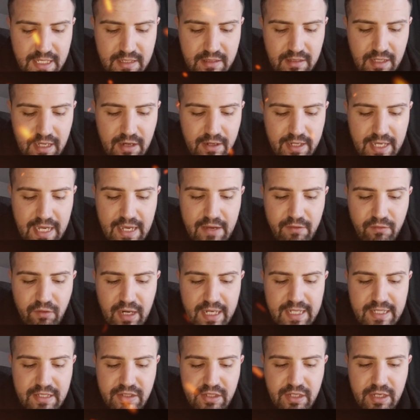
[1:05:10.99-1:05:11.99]
Is like, okay,
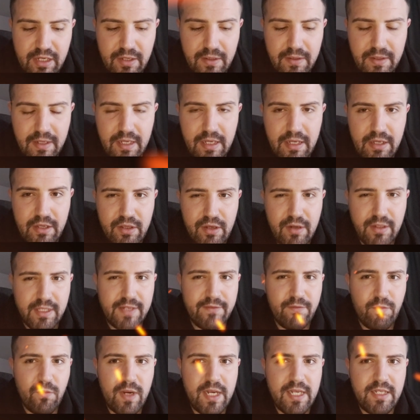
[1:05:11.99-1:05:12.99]
right, so you've got
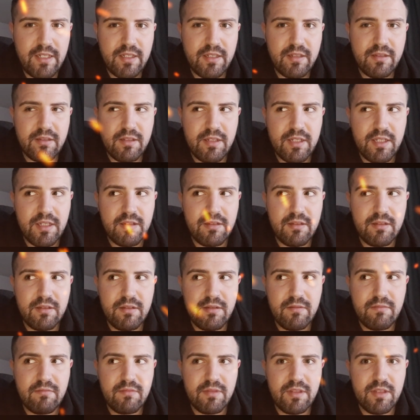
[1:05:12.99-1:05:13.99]
different ways
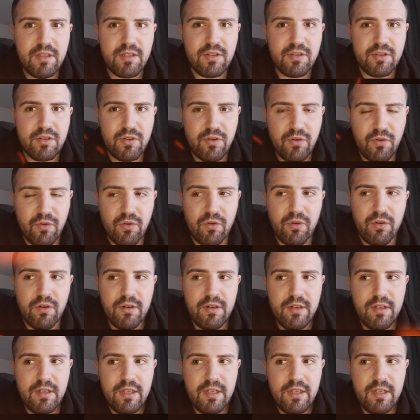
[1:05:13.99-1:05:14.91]
to score,